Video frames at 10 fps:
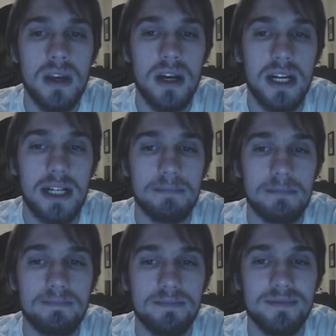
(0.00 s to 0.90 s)

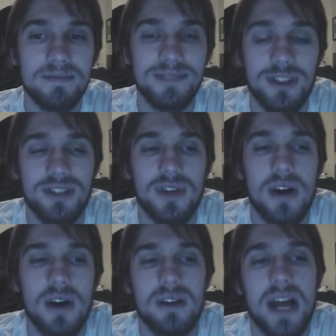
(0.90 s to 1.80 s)
Um, first of
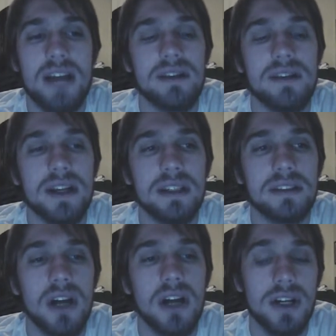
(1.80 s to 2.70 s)
all, kind of on
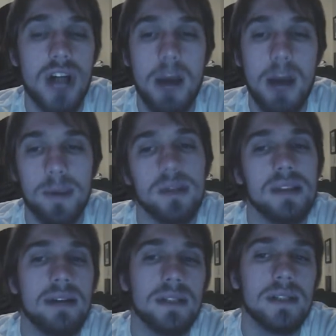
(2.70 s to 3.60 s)
a on a topical
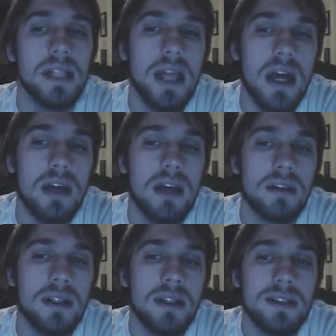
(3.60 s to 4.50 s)
level,
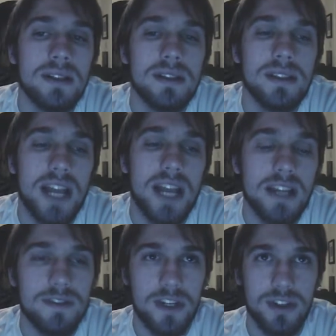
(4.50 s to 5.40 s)

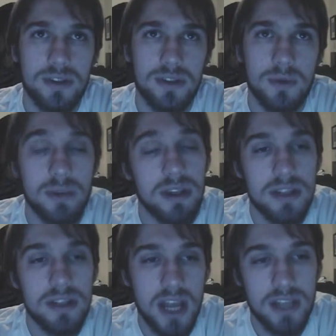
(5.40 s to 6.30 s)
science fiction. When we
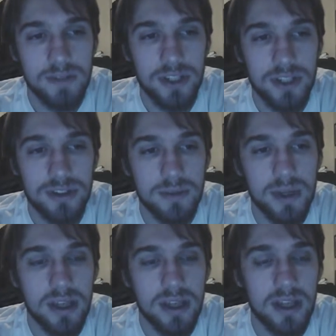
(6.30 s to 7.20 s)
think science fiction,
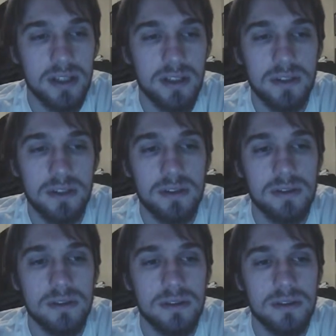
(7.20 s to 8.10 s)
we think
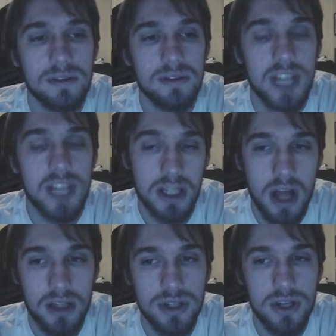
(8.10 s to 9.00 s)

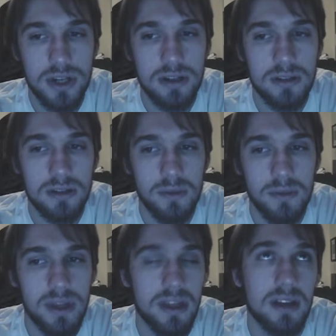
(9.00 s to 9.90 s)
technology.
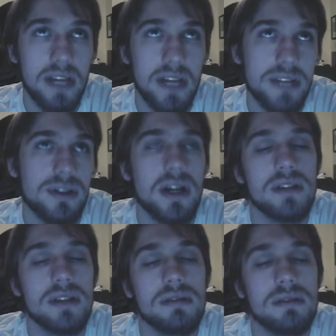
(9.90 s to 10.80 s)
We think laser
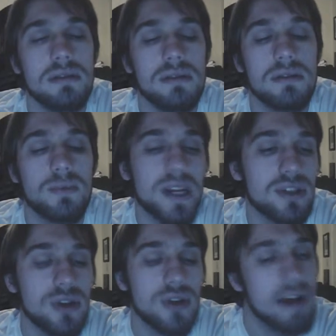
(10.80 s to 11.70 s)
guns,
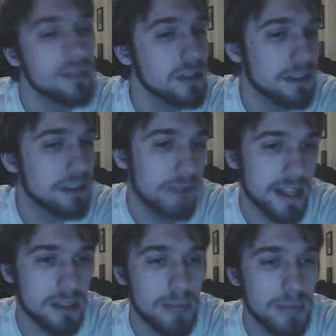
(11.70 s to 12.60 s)
space travel,
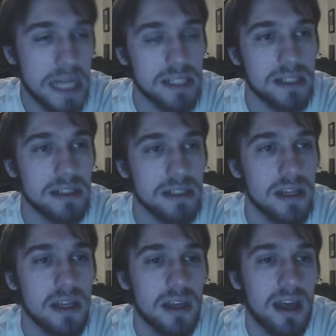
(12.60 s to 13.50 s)
advanced medicine,
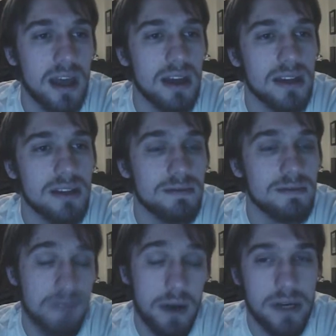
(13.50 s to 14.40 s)
and it
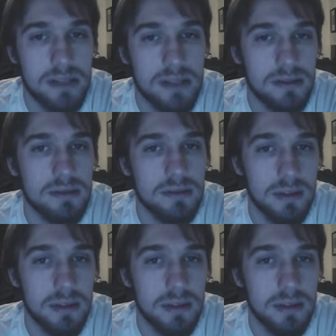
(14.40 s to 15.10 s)
varies